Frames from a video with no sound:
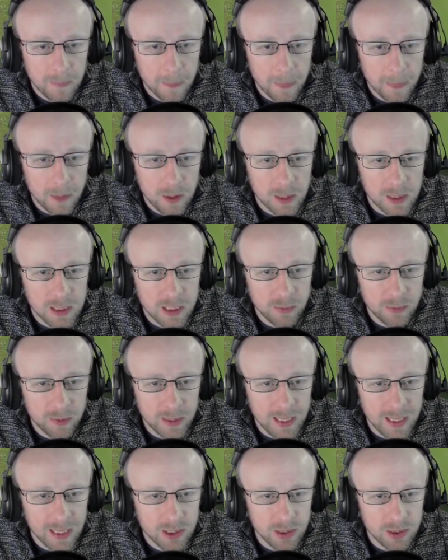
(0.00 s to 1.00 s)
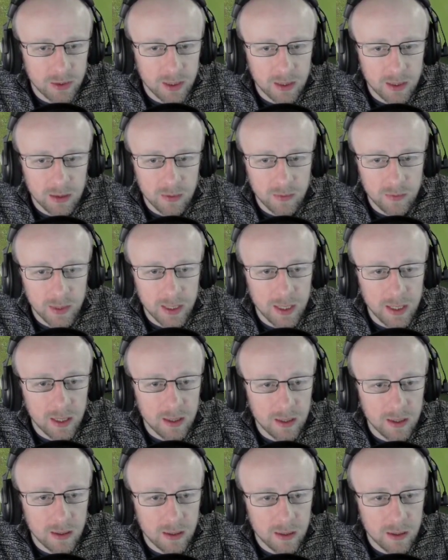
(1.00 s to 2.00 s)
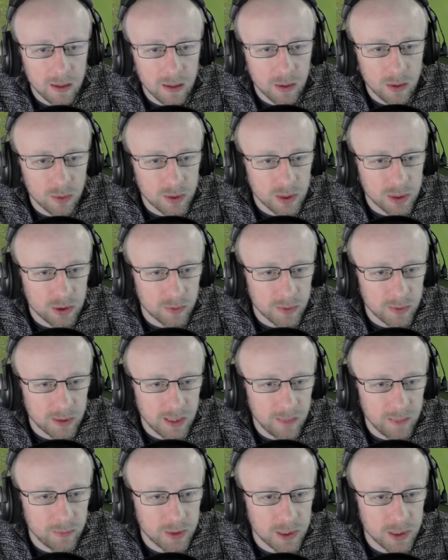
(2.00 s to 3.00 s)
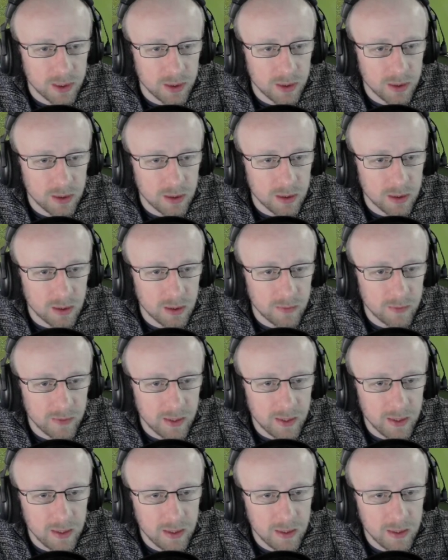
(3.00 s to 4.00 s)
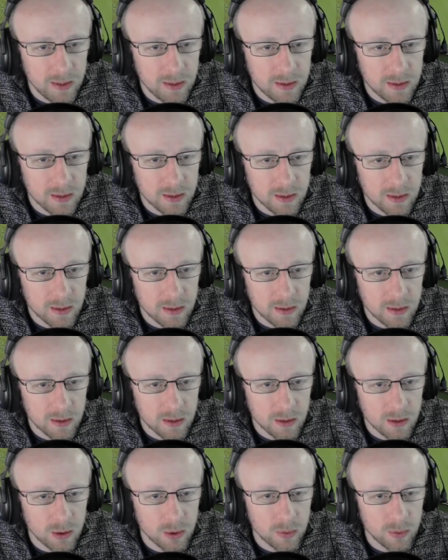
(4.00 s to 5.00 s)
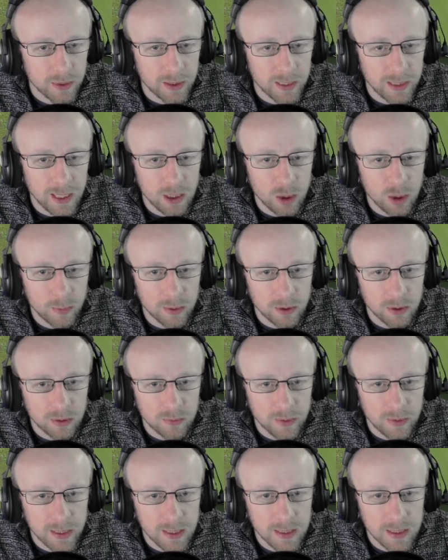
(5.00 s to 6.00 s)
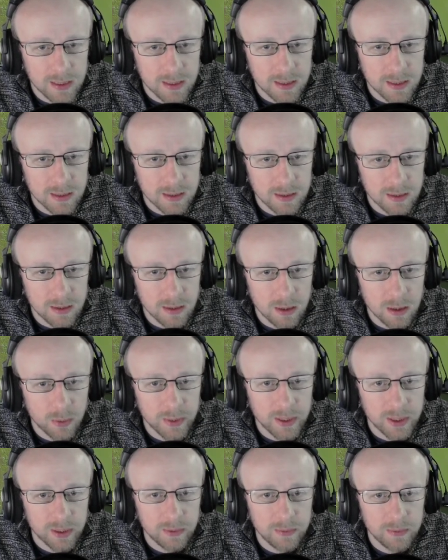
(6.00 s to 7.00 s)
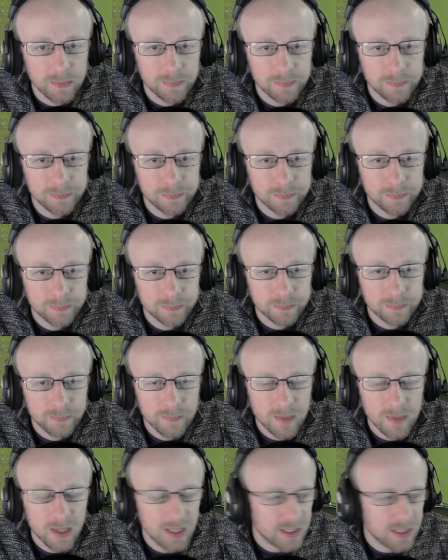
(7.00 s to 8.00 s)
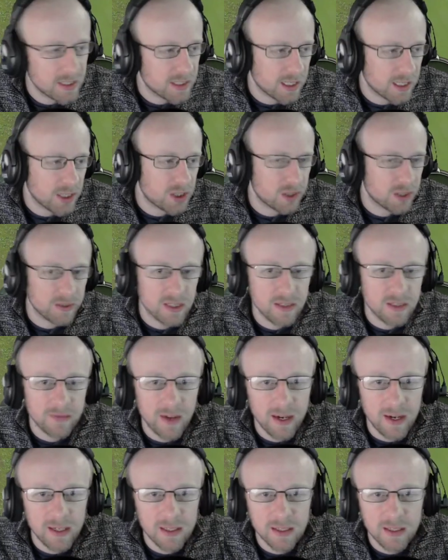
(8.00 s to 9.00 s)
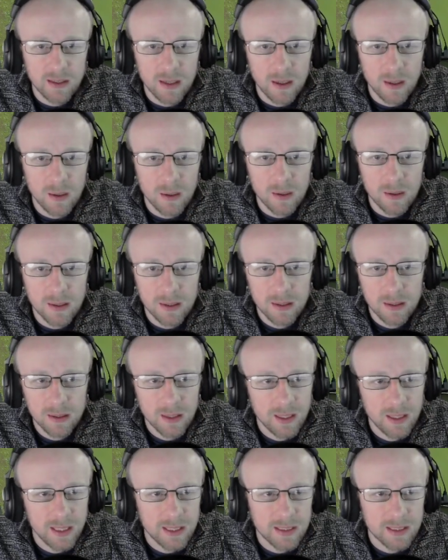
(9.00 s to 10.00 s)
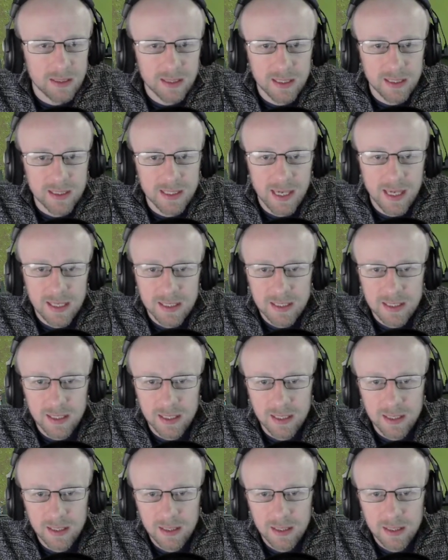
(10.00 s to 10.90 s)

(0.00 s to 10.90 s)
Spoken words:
So let's see if we can catch a unit in the rear. Oh, disrupting them, which is good. Evade. Oh, we're going to get a couple of good rears. Oh, we do. This is the issue. This evading lark is nasty.